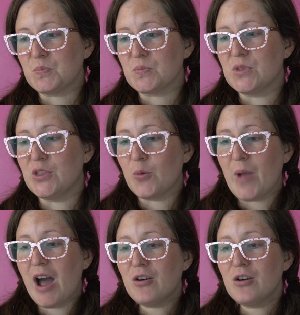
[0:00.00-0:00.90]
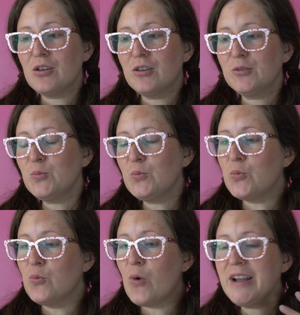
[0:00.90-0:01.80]
no matter
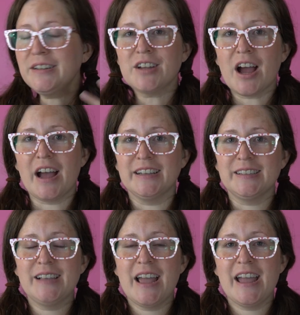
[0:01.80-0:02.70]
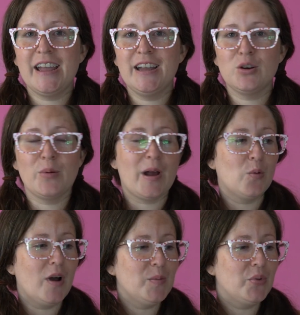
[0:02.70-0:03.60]
what I say, no matter
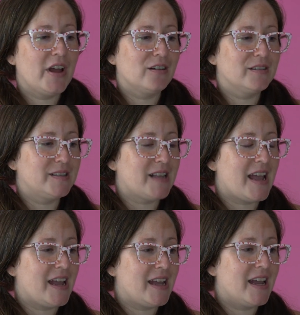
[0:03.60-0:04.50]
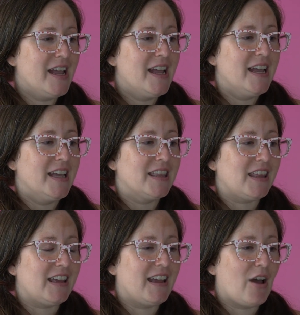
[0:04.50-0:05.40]
what players say,
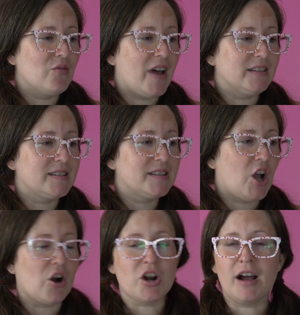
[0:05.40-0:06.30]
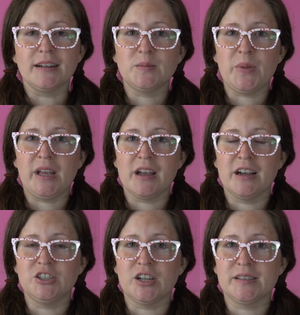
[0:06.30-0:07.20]
the events are not being
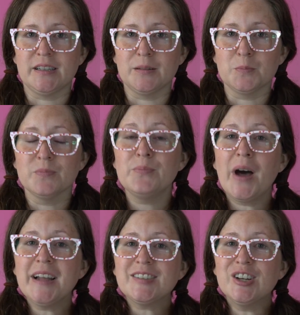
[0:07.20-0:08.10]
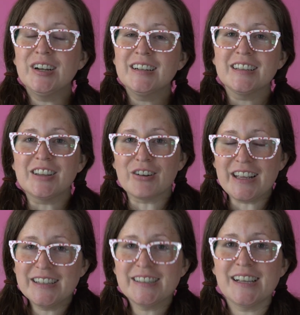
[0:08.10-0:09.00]
adjusted. But there
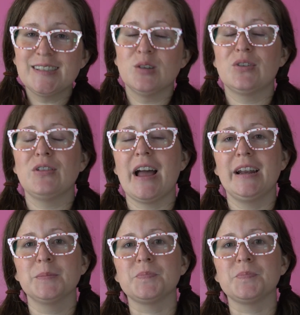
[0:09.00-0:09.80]
is a silver lining,